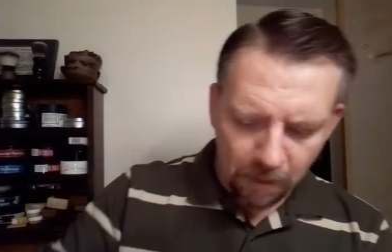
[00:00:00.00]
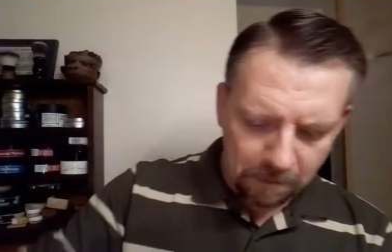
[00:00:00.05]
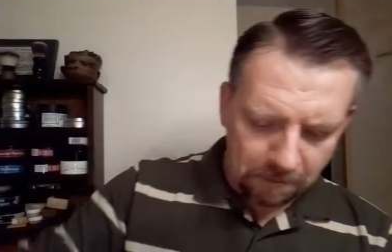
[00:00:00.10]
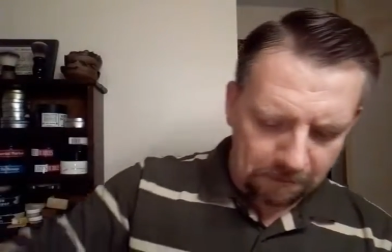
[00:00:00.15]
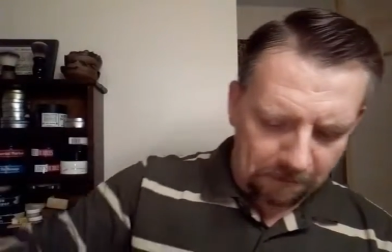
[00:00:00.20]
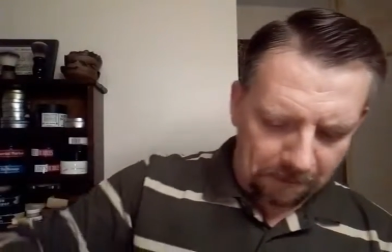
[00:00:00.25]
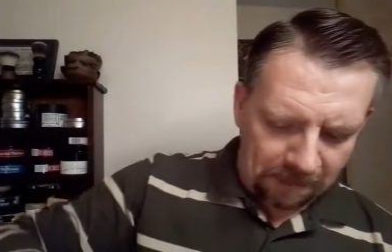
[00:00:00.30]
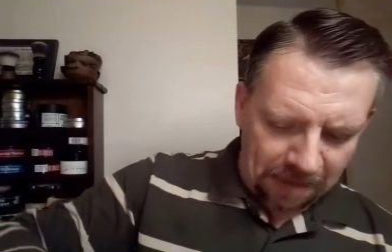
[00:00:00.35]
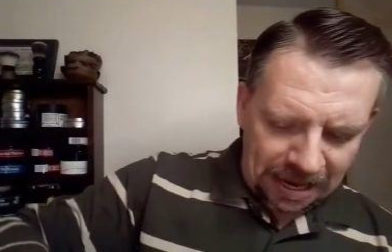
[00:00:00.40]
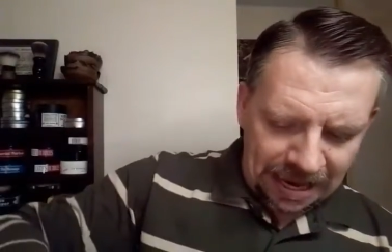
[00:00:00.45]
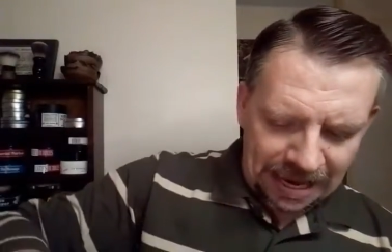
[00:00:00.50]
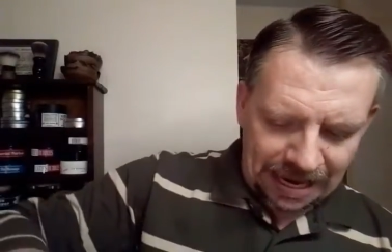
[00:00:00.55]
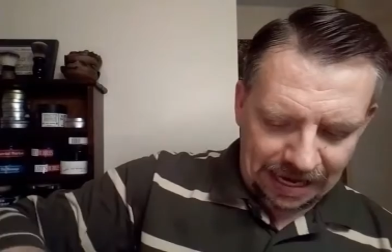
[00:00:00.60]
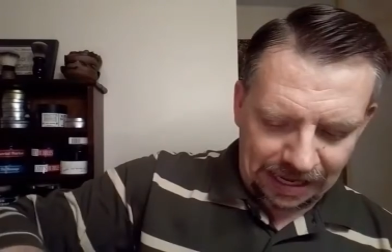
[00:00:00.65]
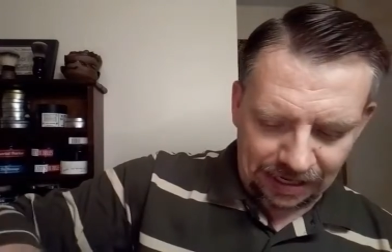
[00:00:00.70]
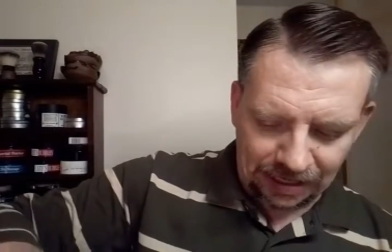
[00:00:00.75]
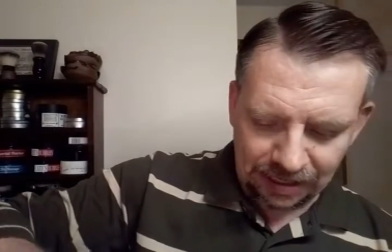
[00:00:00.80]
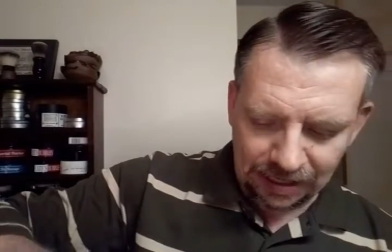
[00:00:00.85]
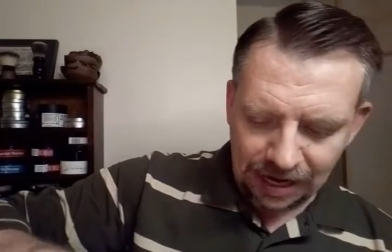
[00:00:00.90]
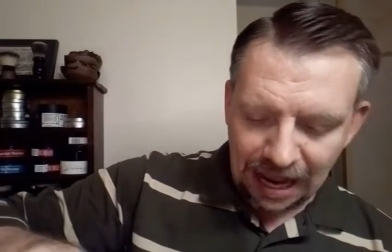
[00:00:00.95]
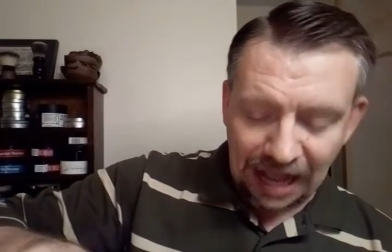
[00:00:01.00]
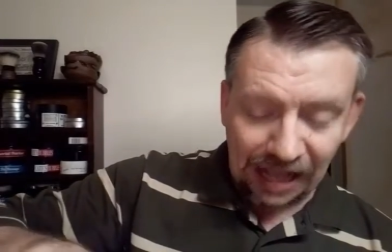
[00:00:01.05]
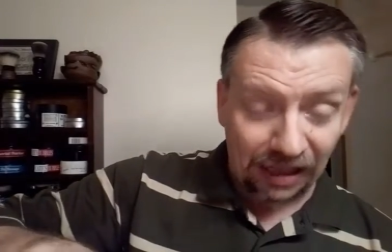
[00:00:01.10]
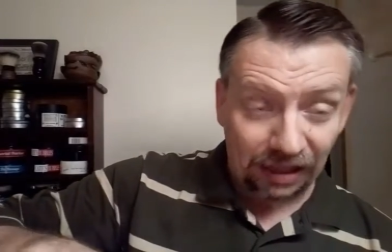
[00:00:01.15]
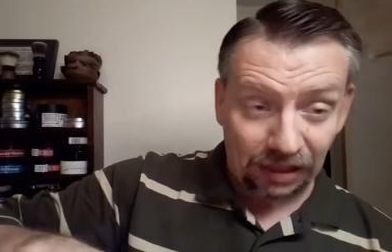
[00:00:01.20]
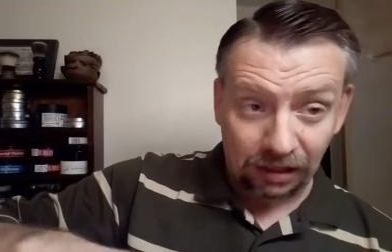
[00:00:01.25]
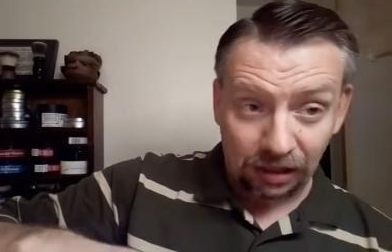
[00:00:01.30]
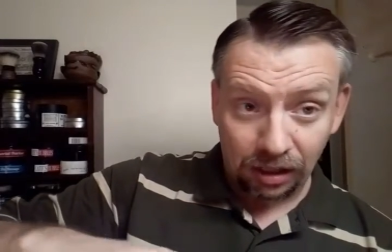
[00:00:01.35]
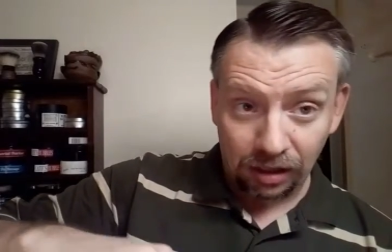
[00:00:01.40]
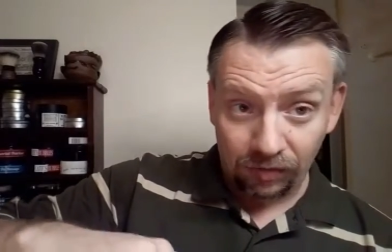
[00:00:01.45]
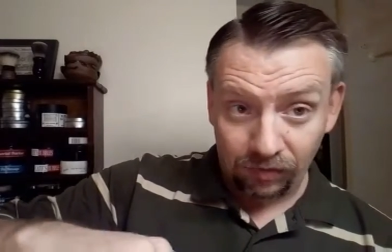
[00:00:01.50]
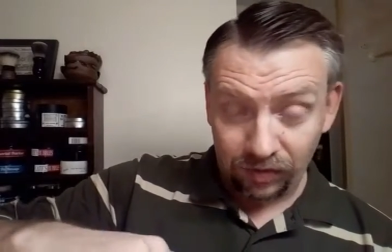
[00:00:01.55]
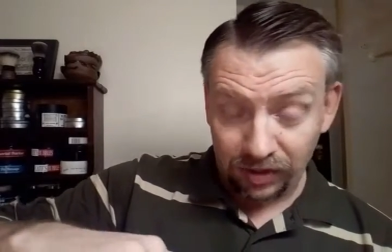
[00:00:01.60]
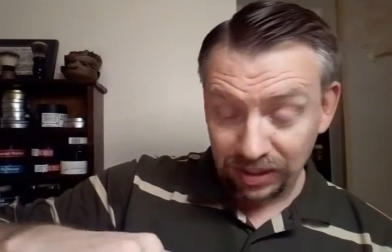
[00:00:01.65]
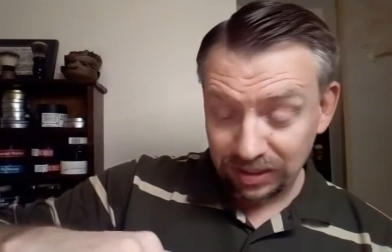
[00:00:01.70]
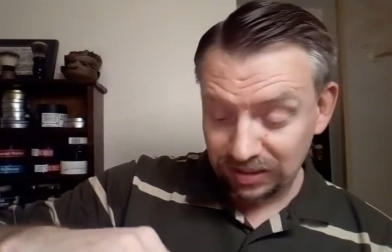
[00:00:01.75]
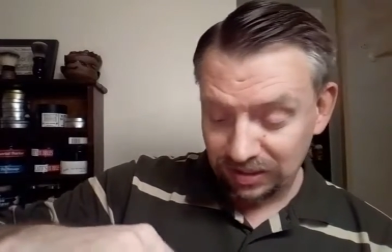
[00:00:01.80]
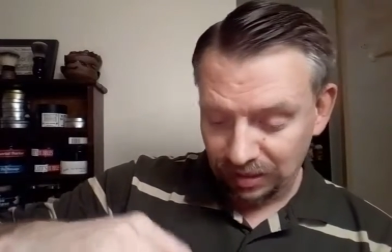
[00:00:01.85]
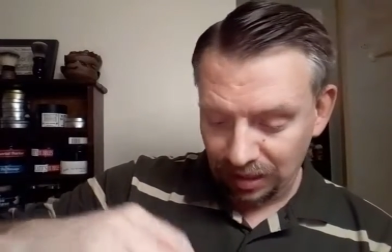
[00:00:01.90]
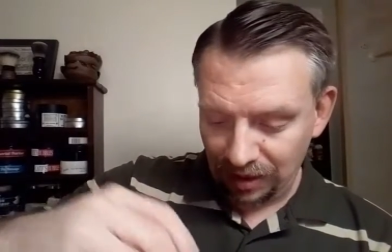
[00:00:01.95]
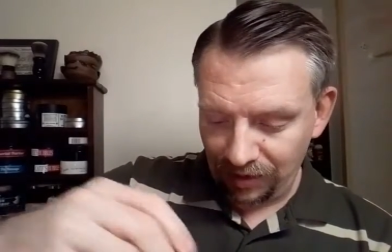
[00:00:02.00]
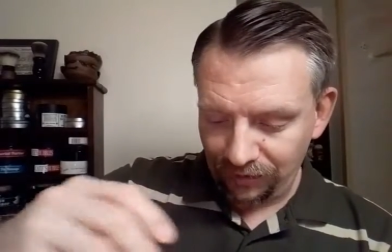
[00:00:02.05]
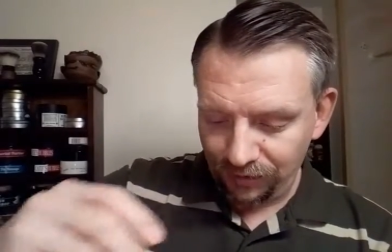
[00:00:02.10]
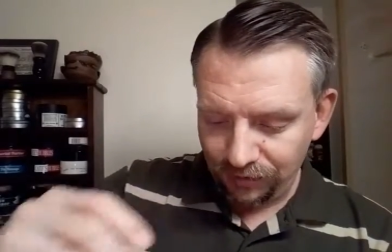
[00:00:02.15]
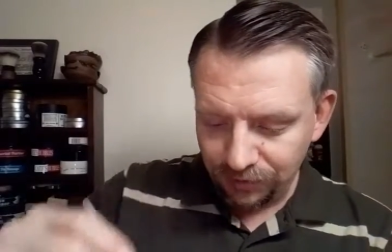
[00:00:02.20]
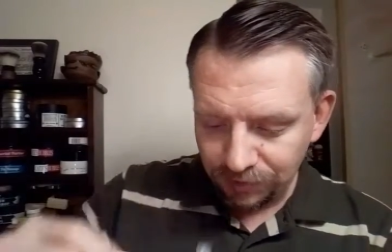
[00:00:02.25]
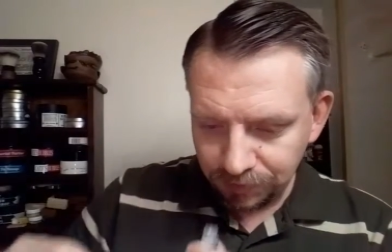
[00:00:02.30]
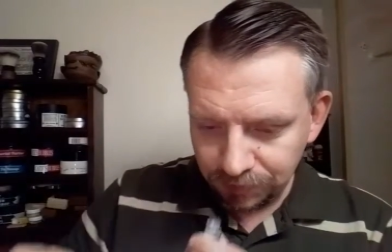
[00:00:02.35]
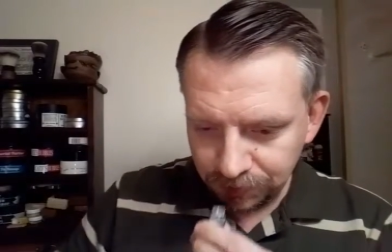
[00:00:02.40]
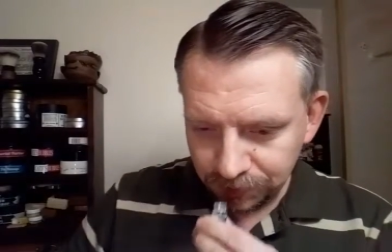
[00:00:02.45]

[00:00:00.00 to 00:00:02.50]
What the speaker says: man, I love this stuff.